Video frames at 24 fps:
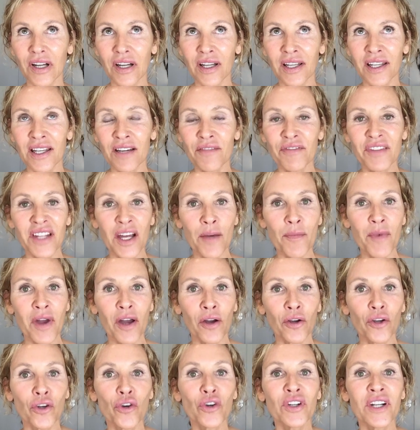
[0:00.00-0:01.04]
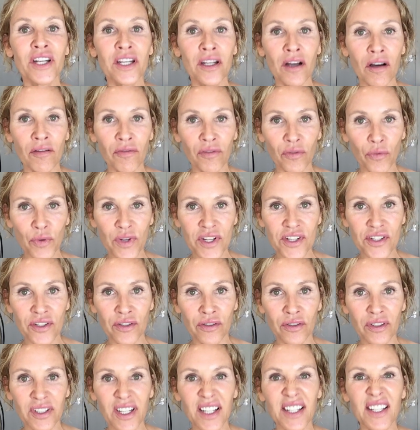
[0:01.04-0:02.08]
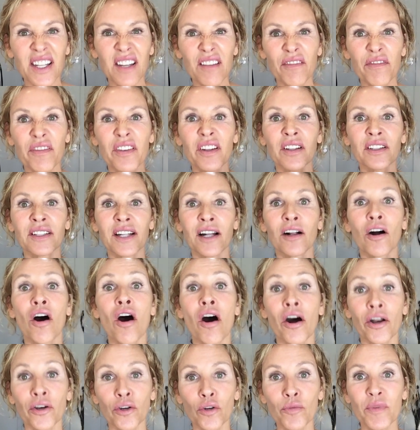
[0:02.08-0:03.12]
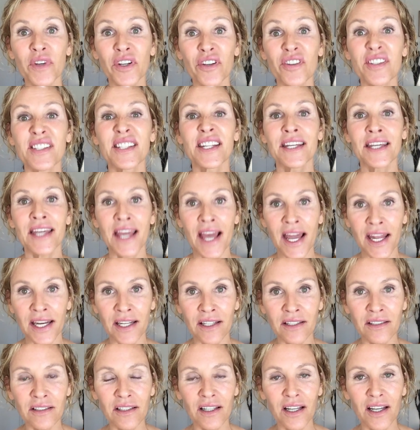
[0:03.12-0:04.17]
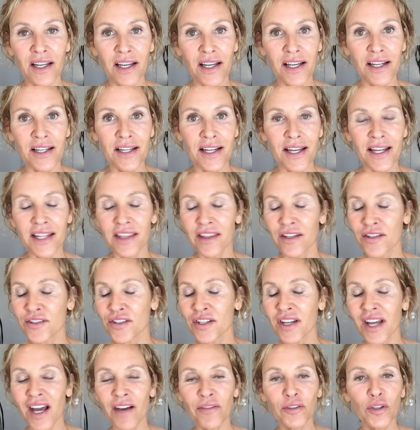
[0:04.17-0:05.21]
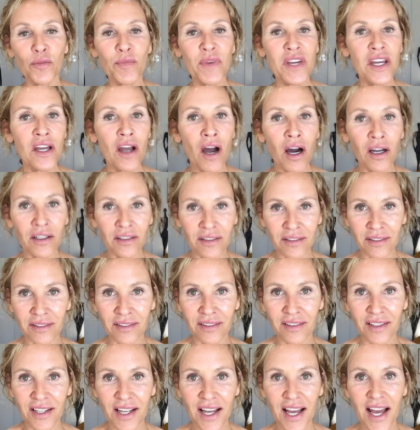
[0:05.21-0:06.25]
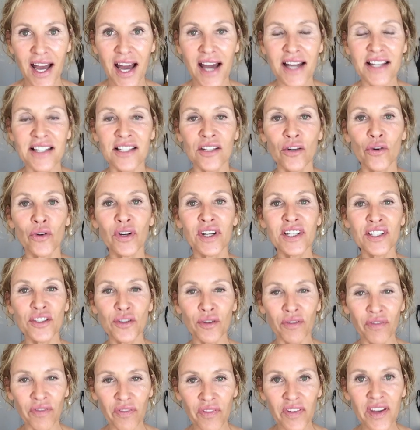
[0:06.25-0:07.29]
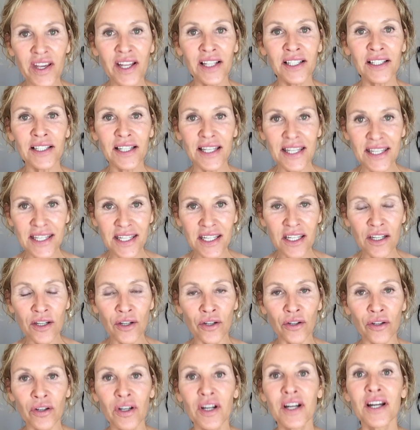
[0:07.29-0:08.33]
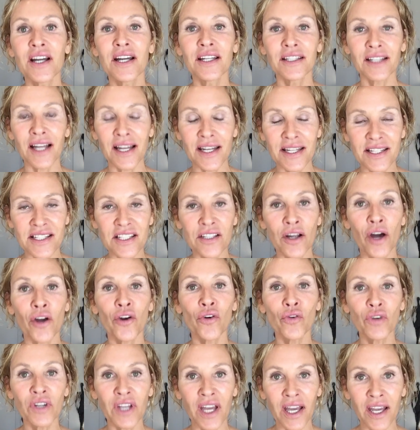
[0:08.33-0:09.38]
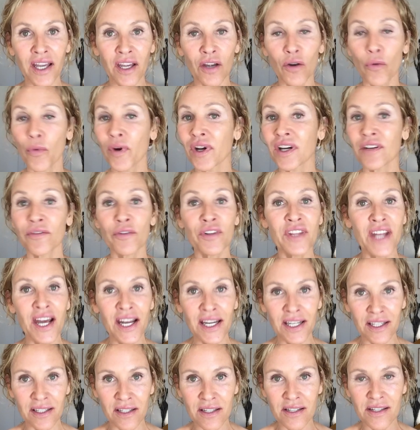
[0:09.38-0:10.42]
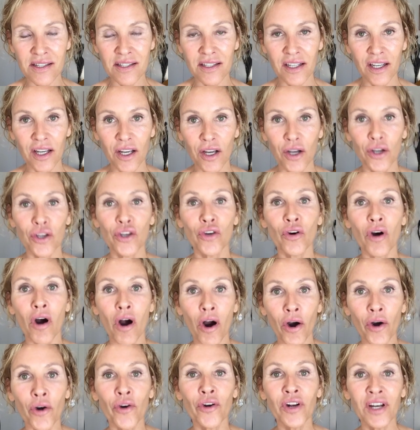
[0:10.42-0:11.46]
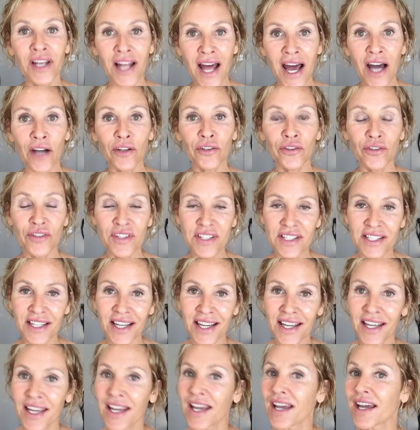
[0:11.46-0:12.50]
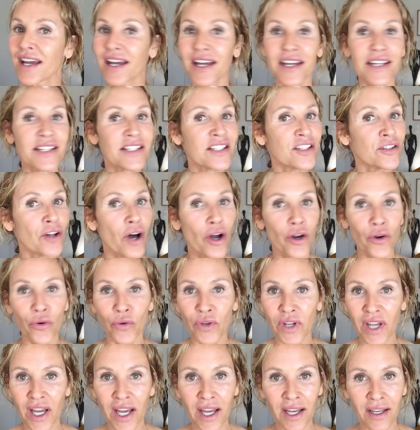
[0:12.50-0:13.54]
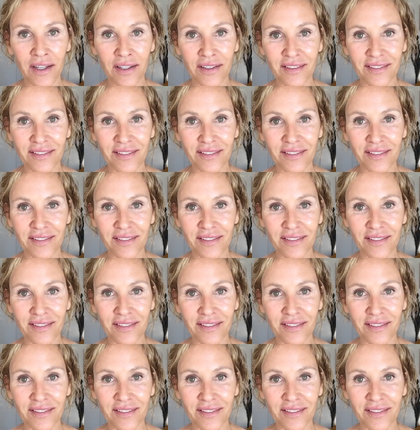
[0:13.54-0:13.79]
give them a good enough reason that they feel they'll honor because they get it. It doesn't have to be gotten. As long as you feel it here that it's not okay, whatever that is, you are allowed to say it's not okay.